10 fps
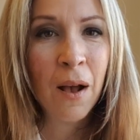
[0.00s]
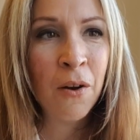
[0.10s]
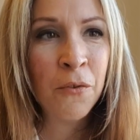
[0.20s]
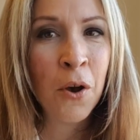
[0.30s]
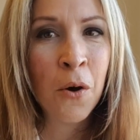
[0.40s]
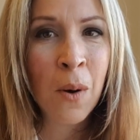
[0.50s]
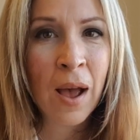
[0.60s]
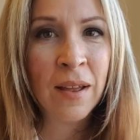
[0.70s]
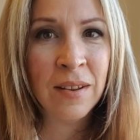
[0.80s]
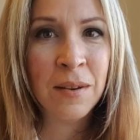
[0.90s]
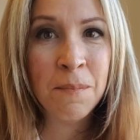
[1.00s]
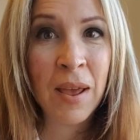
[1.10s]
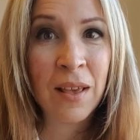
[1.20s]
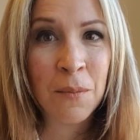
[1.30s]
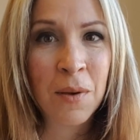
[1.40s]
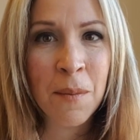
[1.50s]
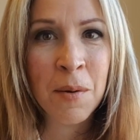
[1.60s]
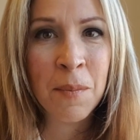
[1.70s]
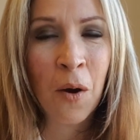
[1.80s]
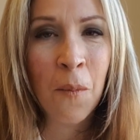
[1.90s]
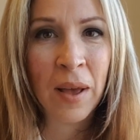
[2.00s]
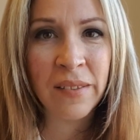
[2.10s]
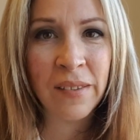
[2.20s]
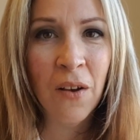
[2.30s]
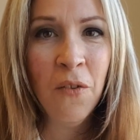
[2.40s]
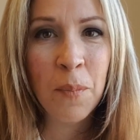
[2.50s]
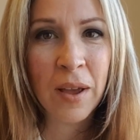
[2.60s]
although I did make them come about myself